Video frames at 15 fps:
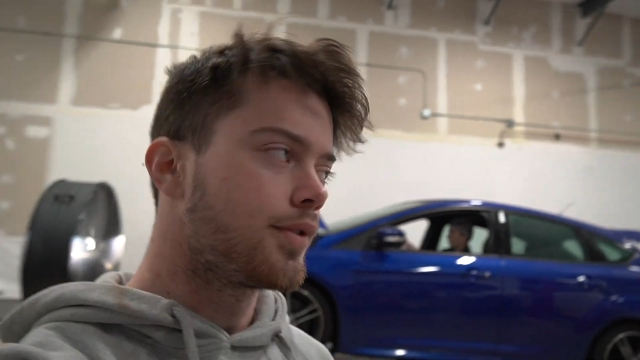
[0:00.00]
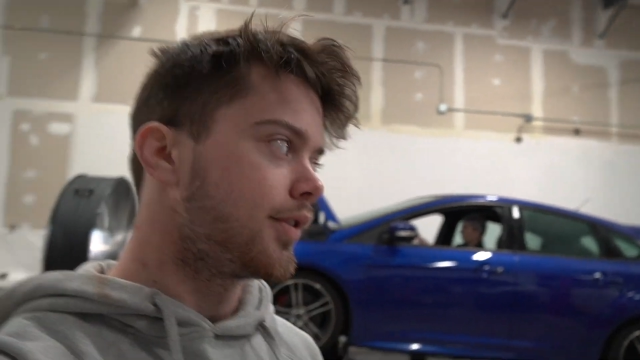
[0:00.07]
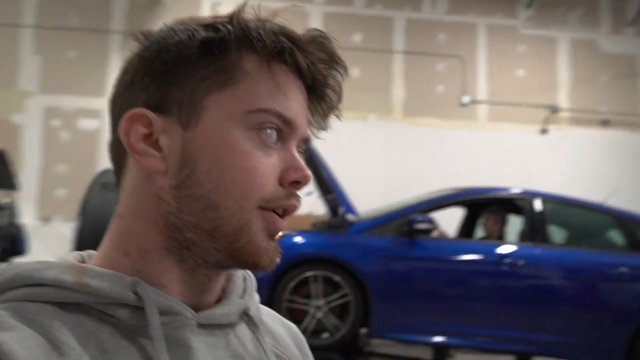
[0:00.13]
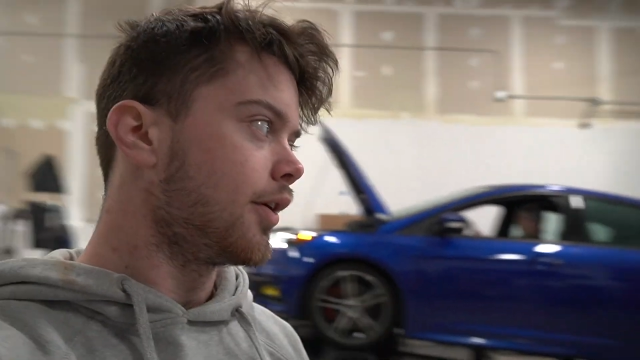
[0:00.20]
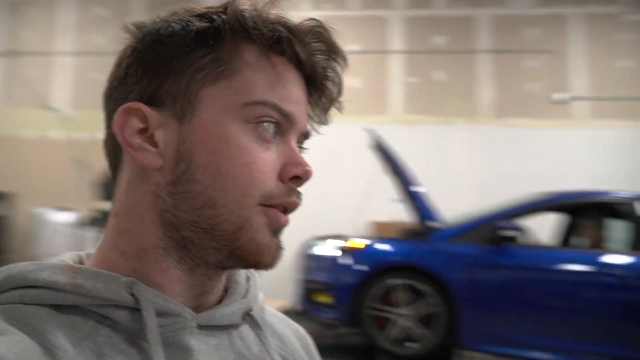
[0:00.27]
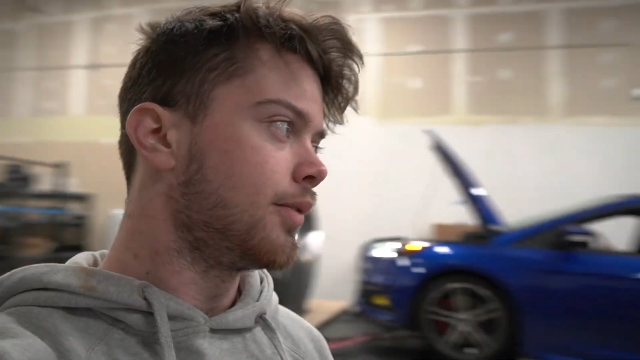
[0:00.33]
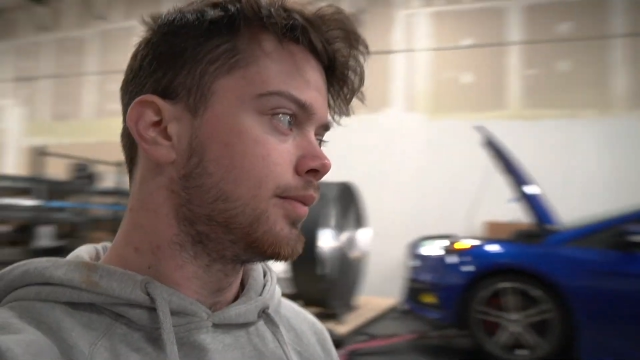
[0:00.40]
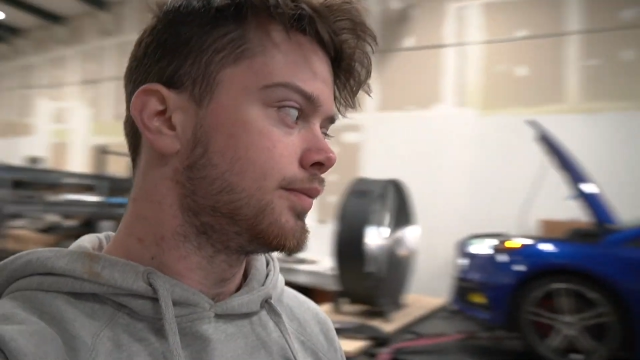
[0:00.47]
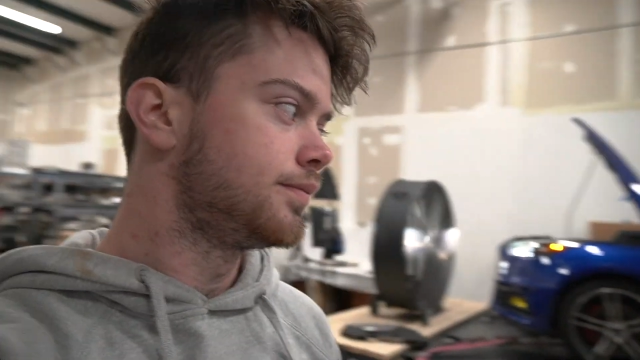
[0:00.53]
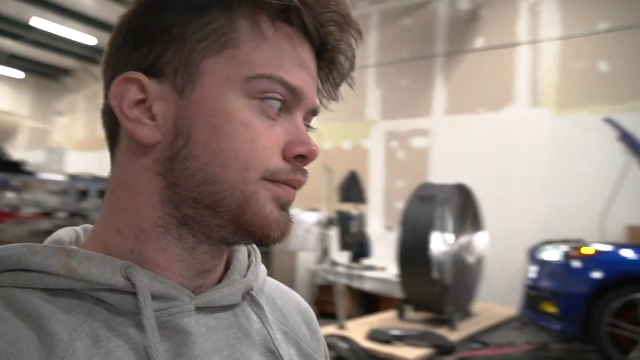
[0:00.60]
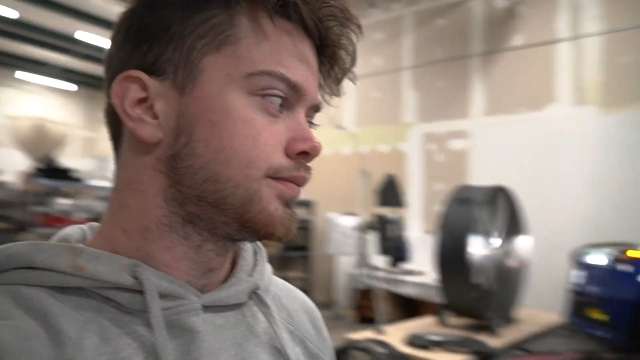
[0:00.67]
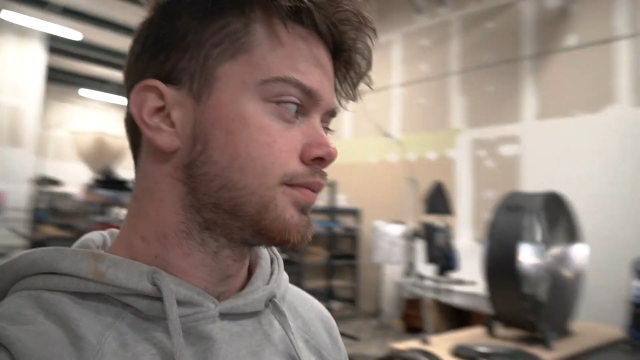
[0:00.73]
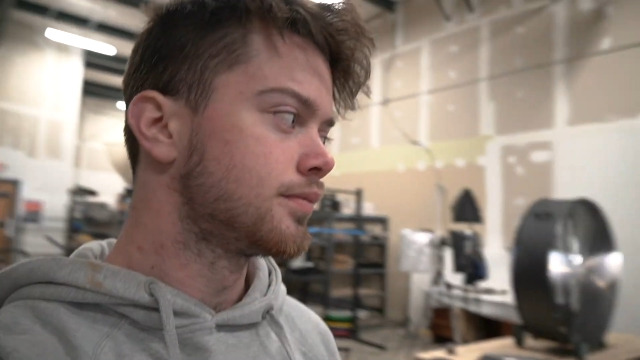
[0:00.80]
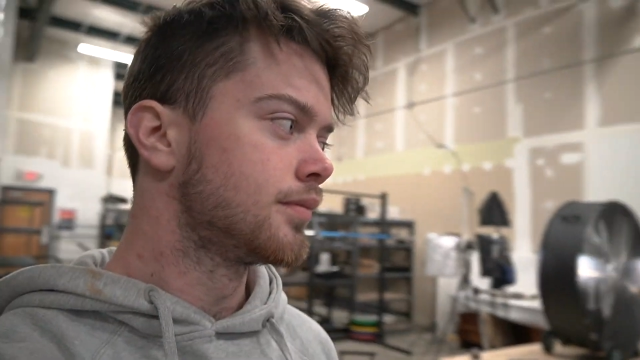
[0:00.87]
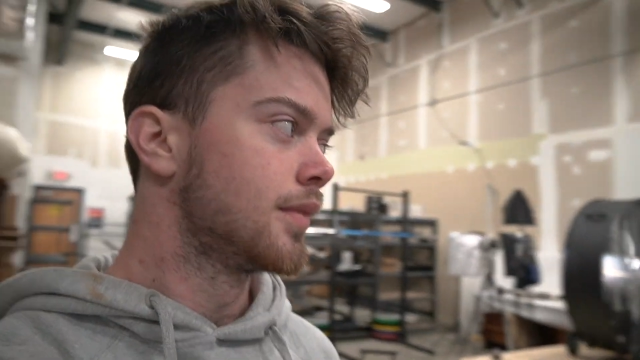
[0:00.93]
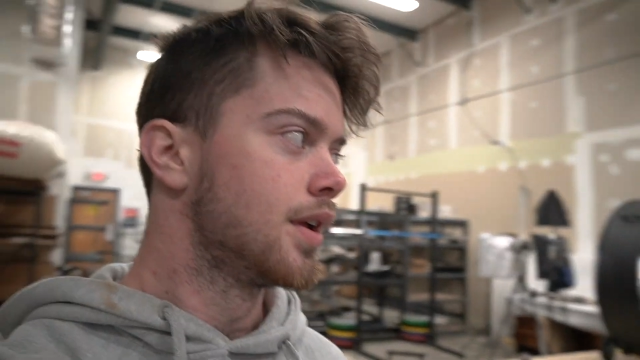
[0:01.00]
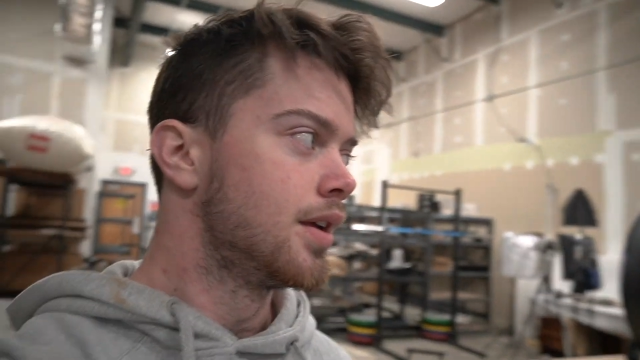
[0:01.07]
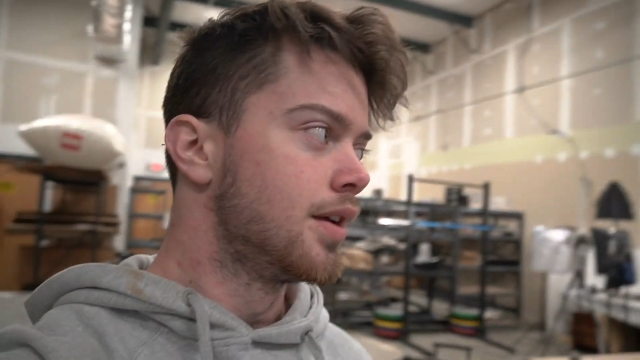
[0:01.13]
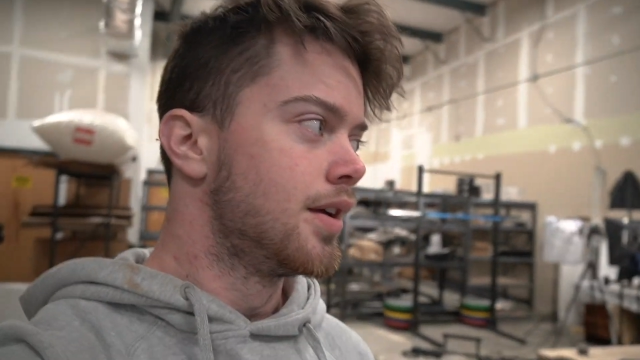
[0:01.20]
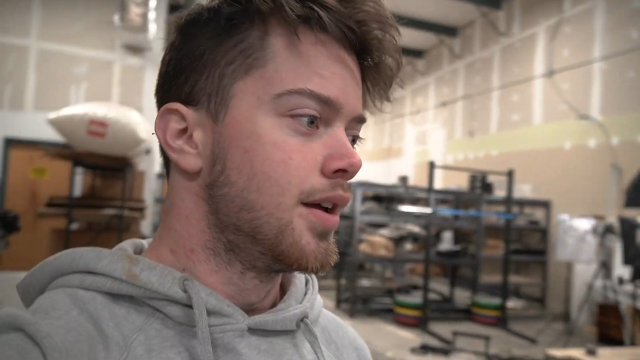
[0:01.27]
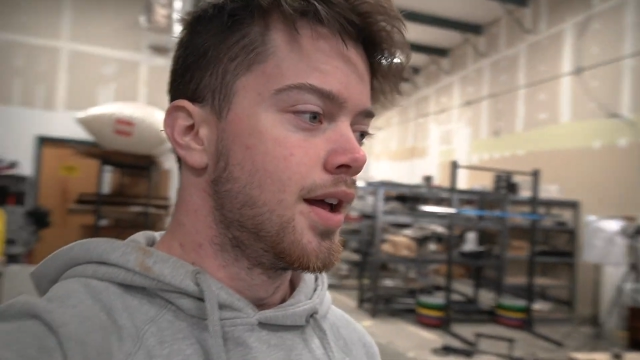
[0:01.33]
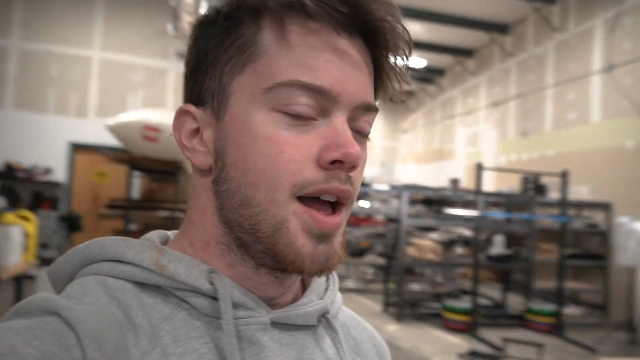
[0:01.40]
So,
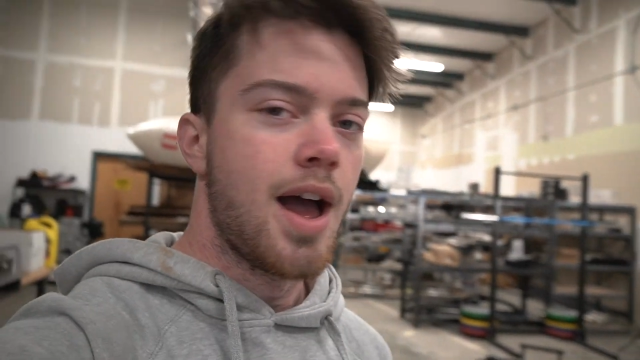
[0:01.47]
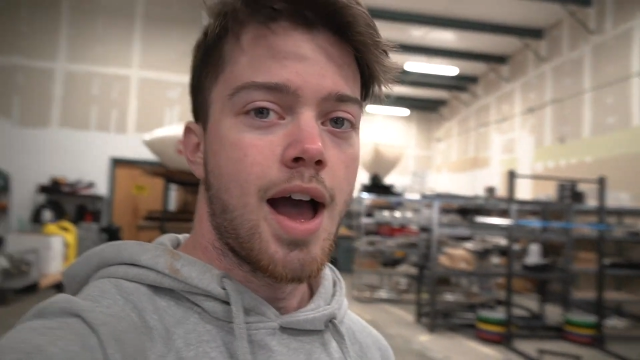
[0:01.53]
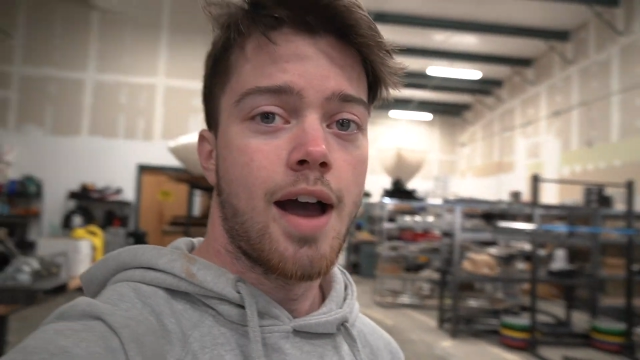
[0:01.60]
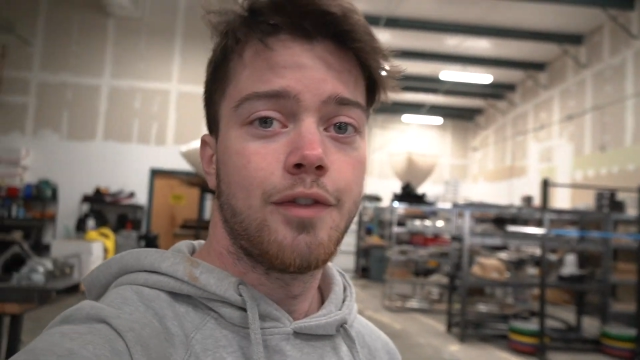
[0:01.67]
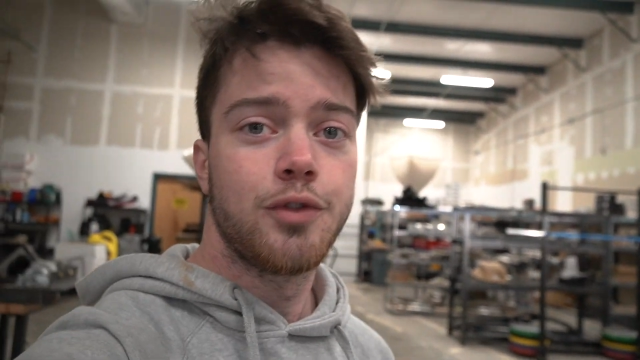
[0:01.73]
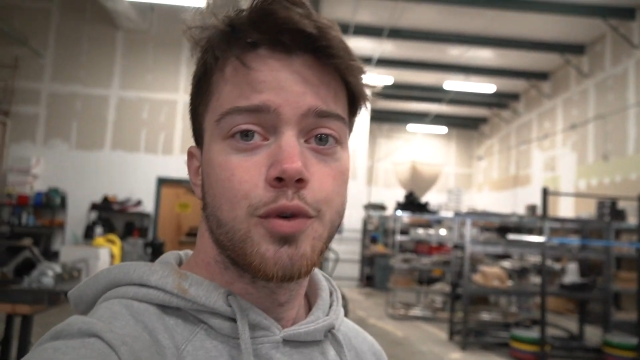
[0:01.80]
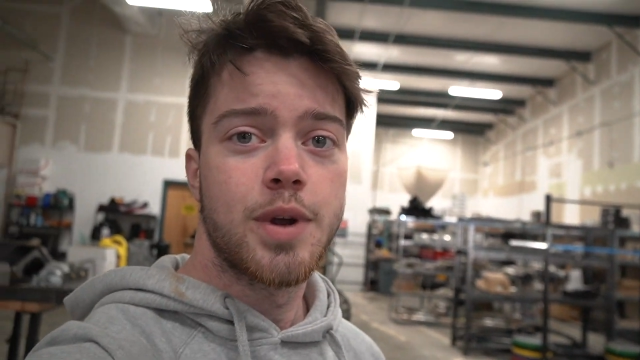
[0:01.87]
after